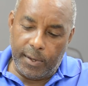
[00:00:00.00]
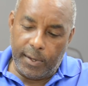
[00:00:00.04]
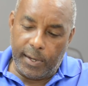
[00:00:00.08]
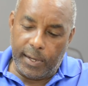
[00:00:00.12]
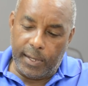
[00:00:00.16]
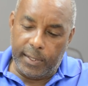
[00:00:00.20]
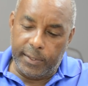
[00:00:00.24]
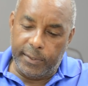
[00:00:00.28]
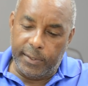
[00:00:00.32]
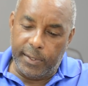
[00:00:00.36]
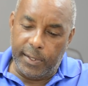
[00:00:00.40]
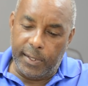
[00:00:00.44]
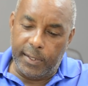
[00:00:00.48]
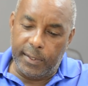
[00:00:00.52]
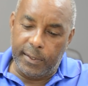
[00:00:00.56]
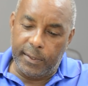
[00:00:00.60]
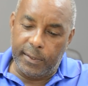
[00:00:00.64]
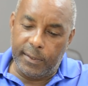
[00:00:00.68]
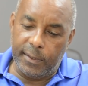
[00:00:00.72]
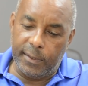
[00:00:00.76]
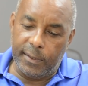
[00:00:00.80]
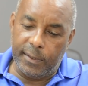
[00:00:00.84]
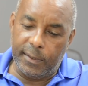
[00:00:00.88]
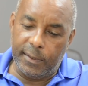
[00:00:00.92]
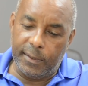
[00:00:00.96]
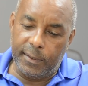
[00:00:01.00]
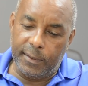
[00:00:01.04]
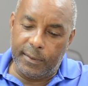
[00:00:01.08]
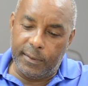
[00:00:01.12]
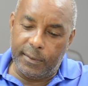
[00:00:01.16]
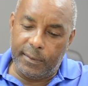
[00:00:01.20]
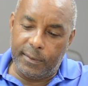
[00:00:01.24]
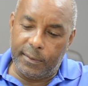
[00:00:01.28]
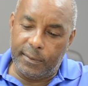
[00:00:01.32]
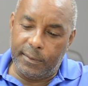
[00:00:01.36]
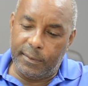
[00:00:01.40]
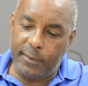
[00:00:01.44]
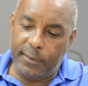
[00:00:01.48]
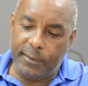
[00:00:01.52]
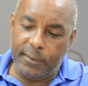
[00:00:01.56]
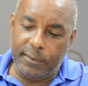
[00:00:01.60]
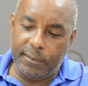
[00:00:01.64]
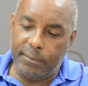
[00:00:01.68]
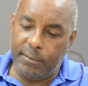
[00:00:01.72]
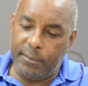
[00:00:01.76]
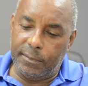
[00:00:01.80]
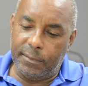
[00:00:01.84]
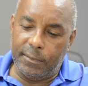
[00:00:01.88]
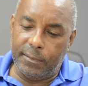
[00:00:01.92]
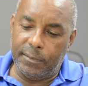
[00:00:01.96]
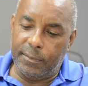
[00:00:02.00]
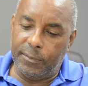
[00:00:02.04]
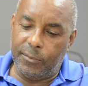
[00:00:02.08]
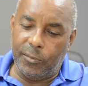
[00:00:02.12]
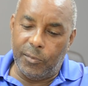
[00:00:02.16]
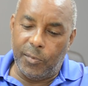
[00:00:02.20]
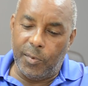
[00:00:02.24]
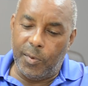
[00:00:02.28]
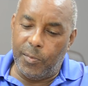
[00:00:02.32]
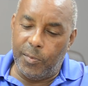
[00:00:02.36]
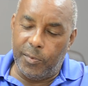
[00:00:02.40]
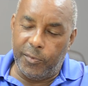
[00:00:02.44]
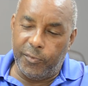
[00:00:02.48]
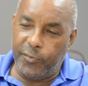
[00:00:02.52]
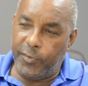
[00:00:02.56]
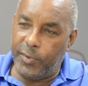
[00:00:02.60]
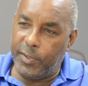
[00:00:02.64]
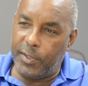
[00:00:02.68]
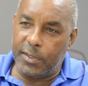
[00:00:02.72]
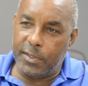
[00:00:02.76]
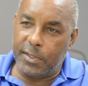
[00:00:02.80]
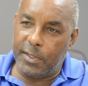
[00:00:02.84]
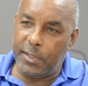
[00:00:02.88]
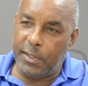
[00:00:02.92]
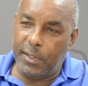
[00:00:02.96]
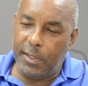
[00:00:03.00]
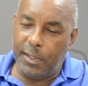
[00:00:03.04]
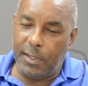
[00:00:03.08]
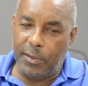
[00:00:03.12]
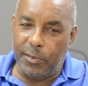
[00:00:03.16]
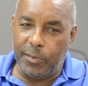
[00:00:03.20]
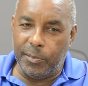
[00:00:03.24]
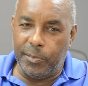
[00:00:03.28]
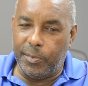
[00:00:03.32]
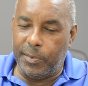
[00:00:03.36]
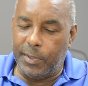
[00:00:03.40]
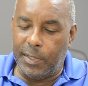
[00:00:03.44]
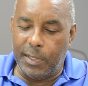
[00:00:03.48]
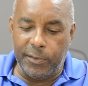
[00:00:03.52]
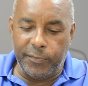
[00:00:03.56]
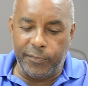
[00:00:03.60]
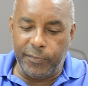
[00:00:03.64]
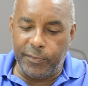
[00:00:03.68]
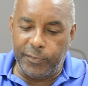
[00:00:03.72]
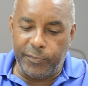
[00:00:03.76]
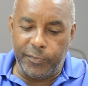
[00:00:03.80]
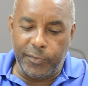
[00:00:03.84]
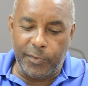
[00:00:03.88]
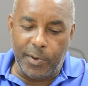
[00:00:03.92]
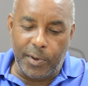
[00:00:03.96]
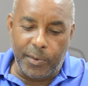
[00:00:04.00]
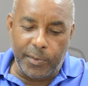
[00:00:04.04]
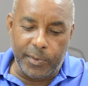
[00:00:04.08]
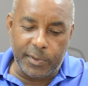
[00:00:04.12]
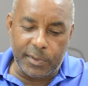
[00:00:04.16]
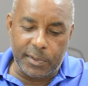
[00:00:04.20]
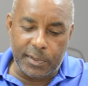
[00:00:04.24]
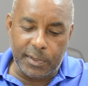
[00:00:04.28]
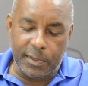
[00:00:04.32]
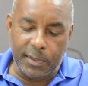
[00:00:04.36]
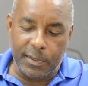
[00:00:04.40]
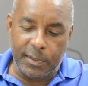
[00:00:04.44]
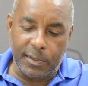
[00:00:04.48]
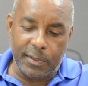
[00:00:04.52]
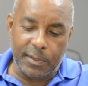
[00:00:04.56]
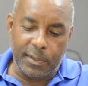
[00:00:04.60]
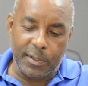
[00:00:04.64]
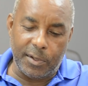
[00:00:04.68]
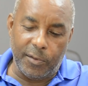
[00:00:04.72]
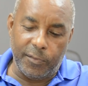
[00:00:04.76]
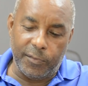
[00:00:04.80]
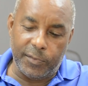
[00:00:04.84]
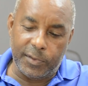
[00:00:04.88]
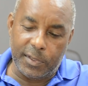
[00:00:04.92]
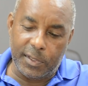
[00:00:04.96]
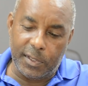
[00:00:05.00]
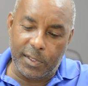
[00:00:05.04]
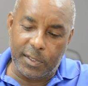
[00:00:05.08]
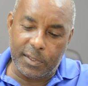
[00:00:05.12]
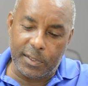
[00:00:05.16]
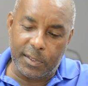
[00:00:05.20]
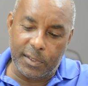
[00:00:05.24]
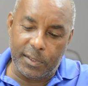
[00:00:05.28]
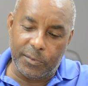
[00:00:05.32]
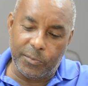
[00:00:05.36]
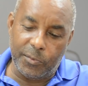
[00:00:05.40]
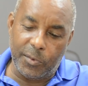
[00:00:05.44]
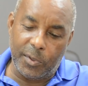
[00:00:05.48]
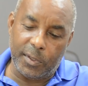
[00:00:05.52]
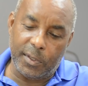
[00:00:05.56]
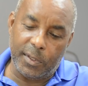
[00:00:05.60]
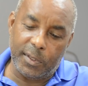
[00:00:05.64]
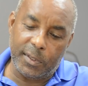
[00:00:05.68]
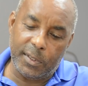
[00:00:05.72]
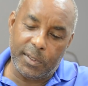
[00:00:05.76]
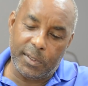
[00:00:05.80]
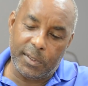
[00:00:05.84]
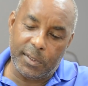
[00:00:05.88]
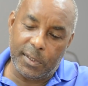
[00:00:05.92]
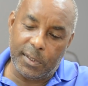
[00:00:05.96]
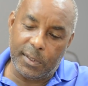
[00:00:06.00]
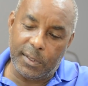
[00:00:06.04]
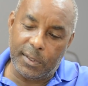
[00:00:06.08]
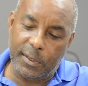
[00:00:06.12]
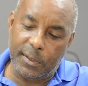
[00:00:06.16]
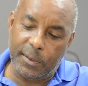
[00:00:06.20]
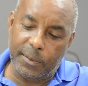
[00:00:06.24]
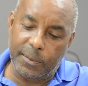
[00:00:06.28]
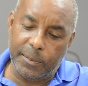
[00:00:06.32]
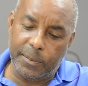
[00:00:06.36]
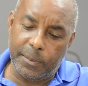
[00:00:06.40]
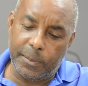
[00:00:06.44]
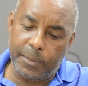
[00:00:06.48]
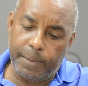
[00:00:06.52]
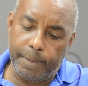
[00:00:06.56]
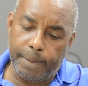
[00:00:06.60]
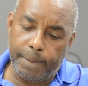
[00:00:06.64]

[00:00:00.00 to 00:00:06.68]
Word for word: And then when we finished the day, we'd been there for a few hours and conversation and whatnot, he said, um,